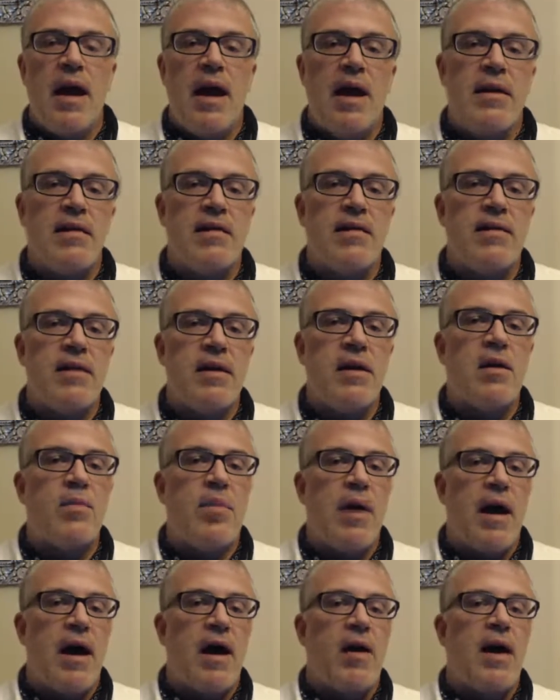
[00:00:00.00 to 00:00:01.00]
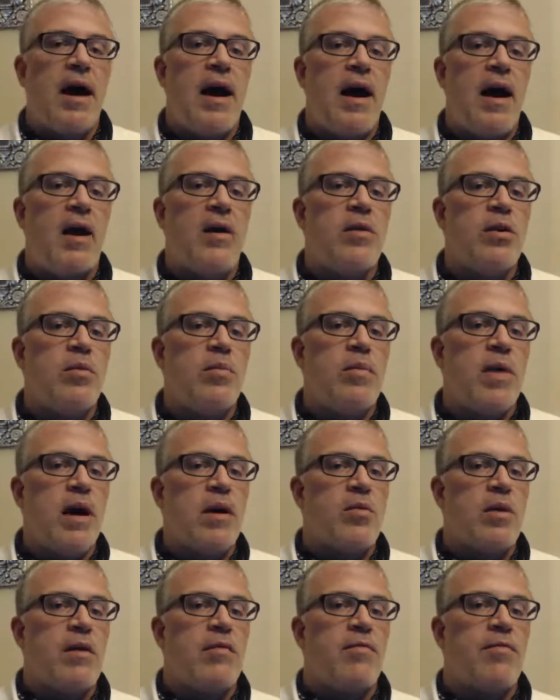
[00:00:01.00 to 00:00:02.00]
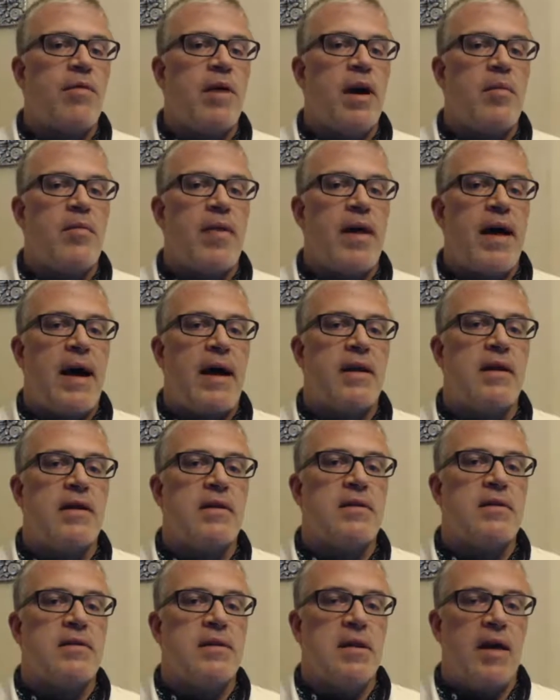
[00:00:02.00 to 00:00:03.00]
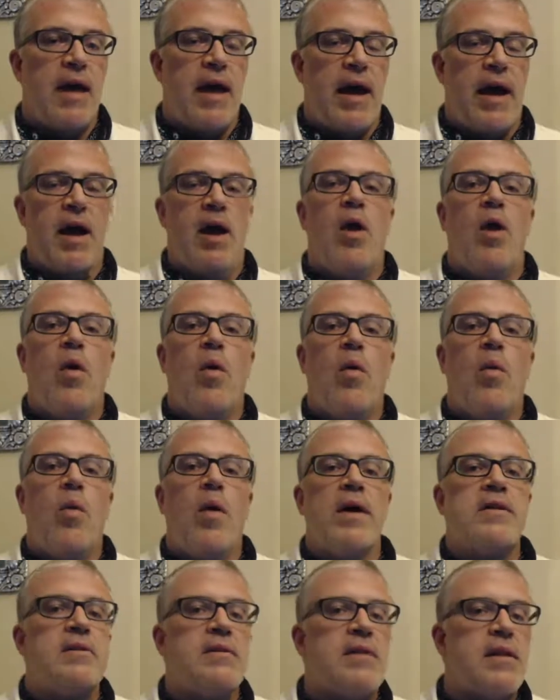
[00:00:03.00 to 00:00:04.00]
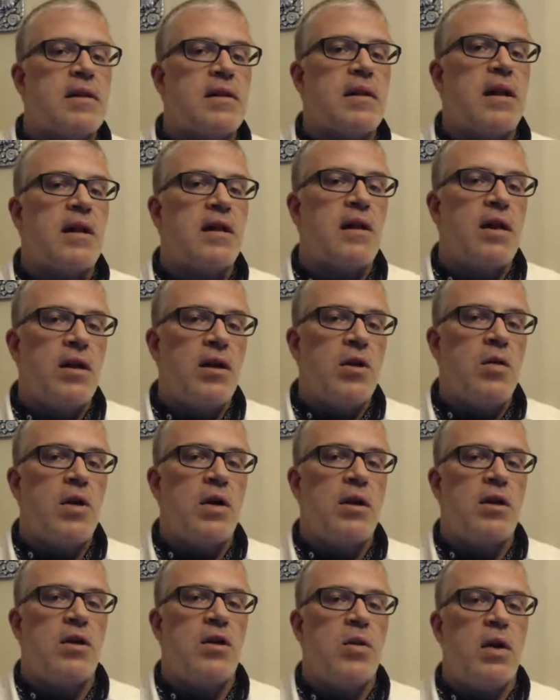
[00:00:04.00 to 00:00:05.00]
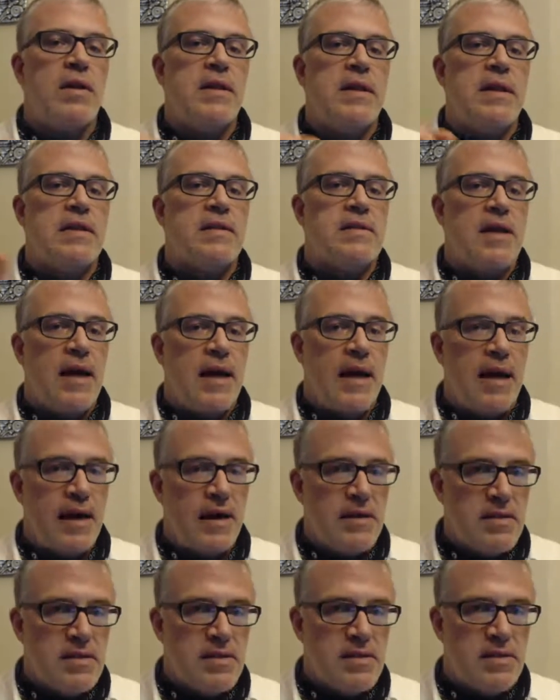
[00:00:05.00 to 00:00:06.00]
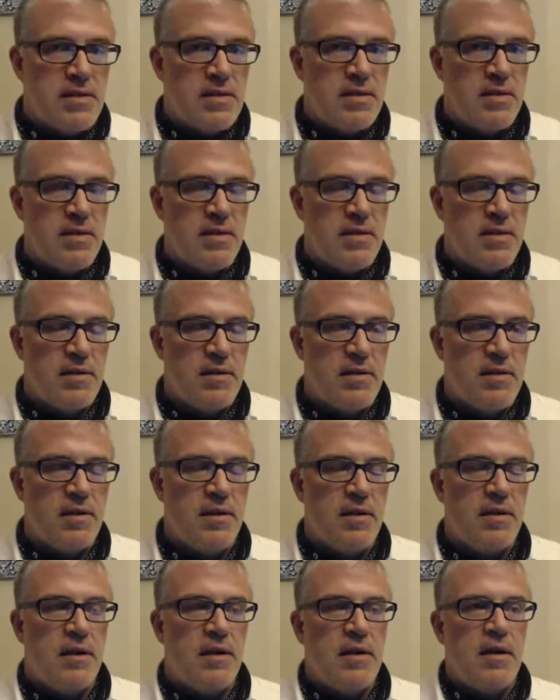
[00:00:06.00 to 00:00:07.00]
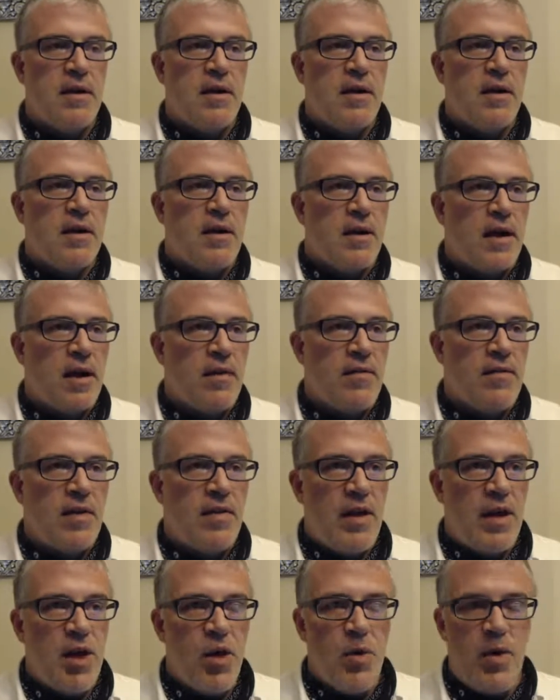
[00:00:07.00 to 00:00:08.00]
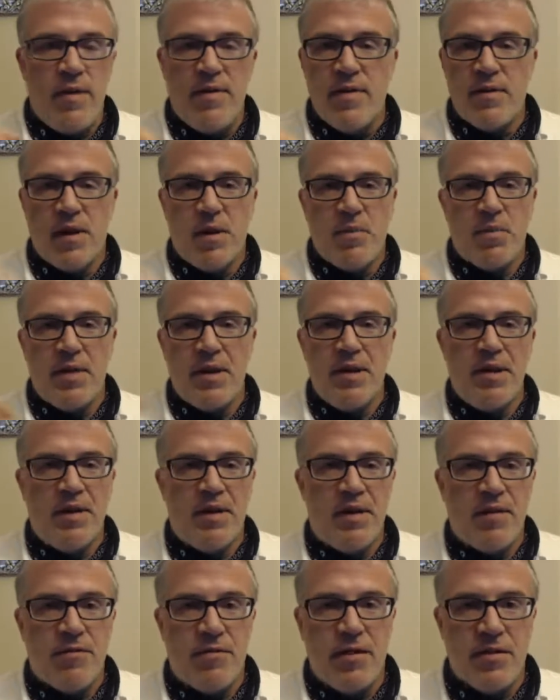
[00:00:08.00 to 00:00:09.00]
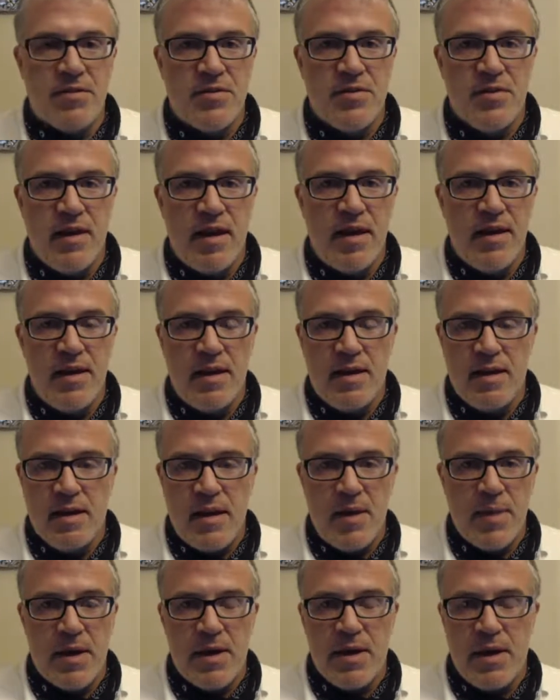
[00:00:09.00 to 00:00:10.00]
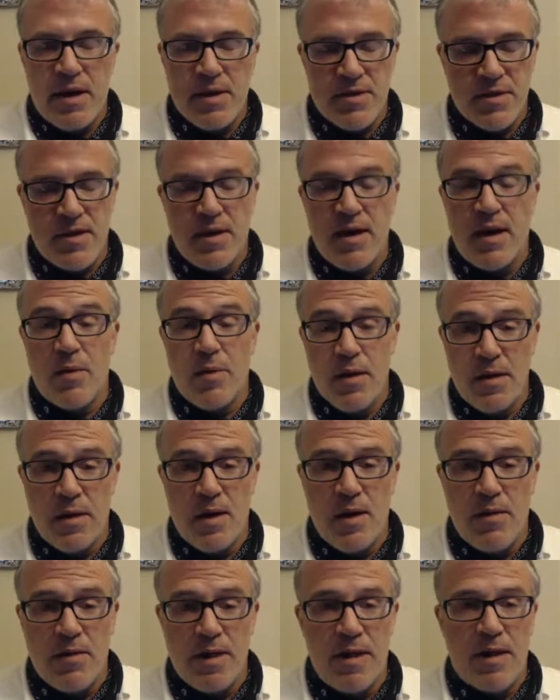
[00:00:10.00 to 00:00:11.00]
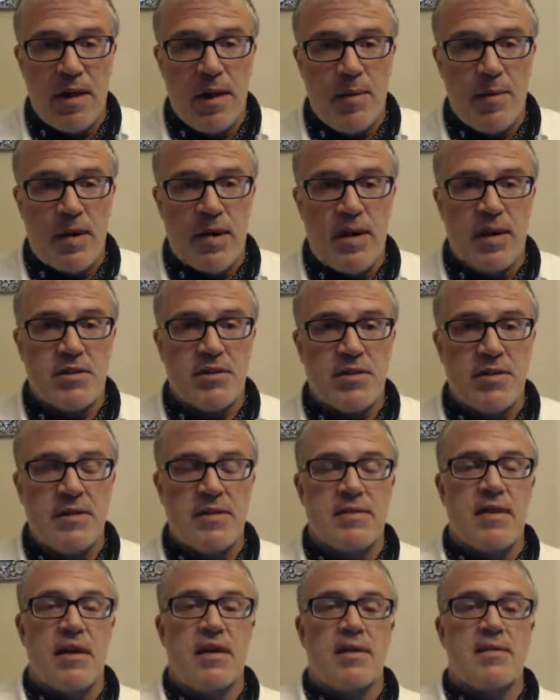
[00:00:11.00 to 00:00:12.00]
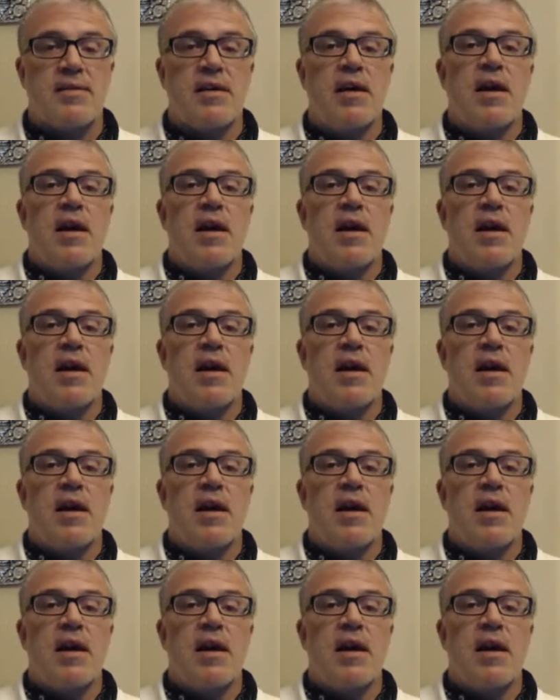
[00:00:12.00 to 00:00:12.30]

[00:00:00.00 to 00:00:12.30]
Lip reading: And think about how you might reframe that today. What's the thing that you can do on these days, given that you have a completely different economic connection? God willing, you have an economic connection these days.